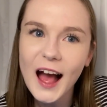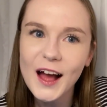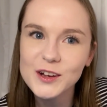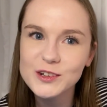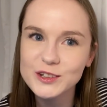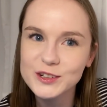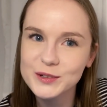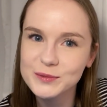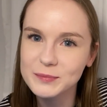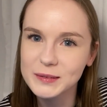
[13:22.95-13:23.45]

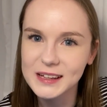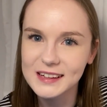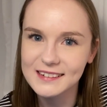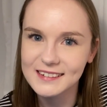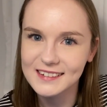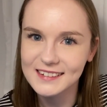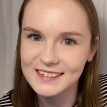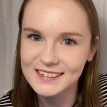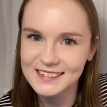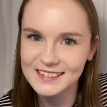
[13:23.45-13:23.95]
I don't
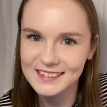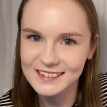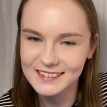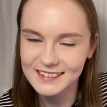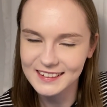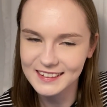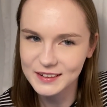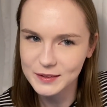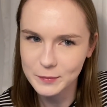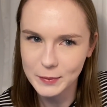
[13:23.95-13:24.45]
mean it as
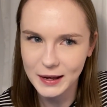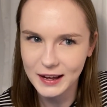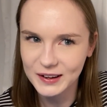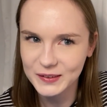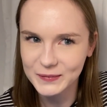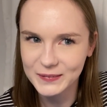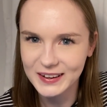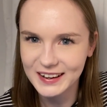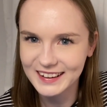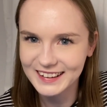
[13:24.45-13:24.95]
in a
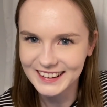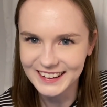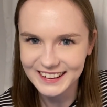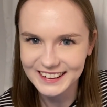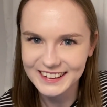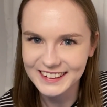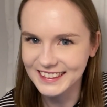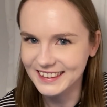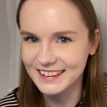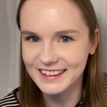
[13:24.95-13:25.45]
bad way.
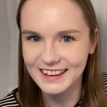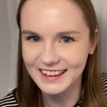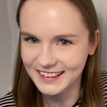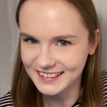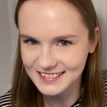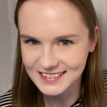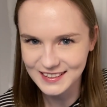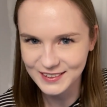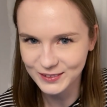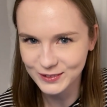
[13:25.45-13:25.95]
Like, I think
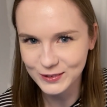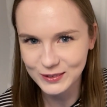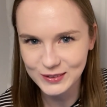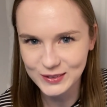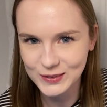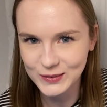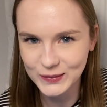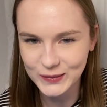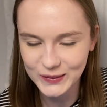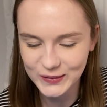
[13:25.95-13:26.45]
accents
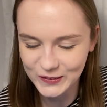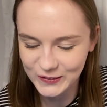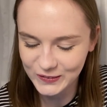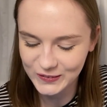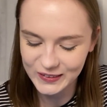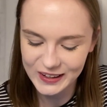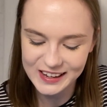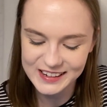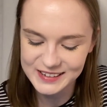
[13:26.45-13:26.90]
are so cool.